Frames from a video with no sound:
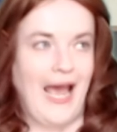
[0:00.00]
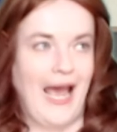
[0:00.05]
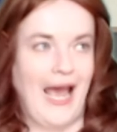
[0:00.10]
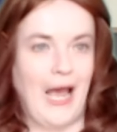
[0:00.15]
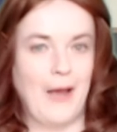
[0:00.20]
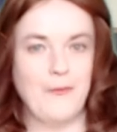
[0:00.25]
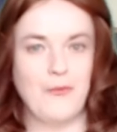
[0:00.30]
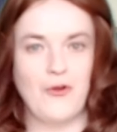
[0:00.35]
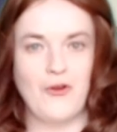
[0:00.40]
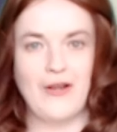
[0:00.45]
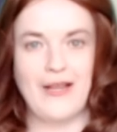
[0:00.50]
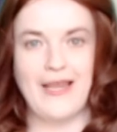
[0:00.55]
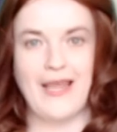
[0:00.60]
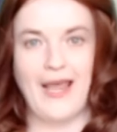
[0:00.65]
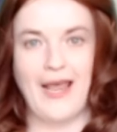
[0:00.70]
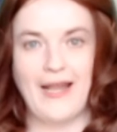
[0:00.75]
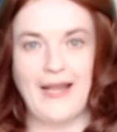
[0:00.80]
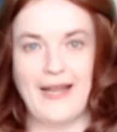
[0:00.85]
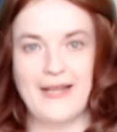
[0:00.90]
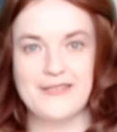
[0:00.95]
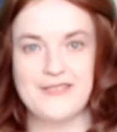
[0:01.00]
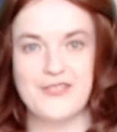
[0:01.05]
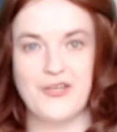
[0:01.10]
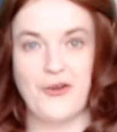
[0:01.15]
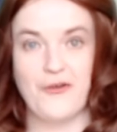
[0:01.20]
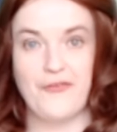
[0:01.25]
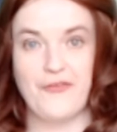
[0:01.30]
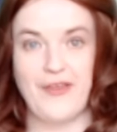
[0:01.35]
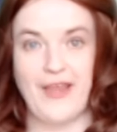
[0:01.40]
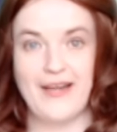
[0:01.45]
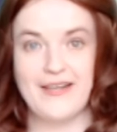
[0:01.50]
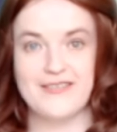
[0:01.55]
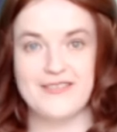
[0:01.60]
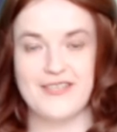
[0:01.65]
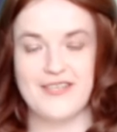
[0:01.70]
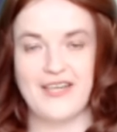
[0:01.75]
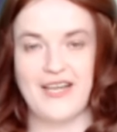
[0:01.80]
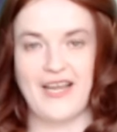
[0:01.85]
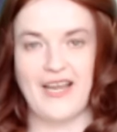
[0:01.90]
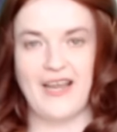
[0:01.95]
I'm going to get an essay off the
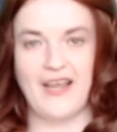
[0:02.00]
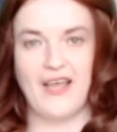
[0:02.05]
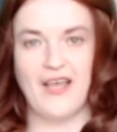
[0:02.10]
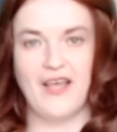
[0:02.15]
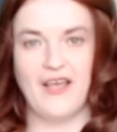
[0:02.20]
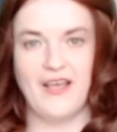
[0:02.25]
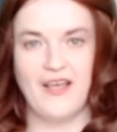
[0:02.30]
internet.